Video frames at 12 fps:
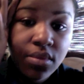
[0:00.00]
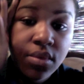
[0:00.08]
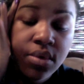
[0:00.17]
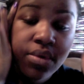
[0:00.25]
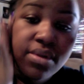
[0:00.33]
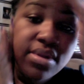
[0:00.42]

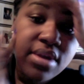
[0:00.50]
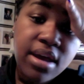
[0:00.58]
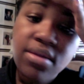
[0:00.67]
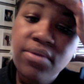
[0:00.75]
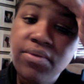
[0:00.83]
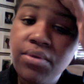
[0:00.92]
On the
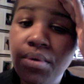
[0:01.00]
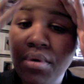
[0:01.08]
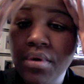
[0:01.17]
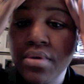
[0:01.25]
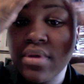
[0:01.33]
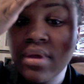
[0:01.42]
sides, of
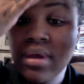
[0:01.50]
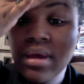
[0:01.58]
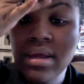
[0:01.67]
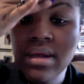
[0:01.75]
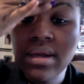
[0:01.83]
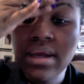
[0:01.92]
course.
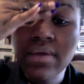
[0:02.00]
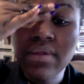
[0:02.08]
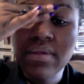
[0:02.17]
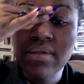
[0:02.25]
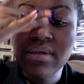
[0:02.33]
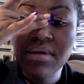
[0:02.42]
And down
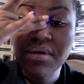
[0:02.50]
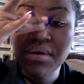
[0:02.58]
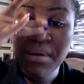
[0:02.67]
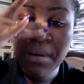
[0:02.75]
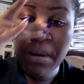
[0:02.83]
the center.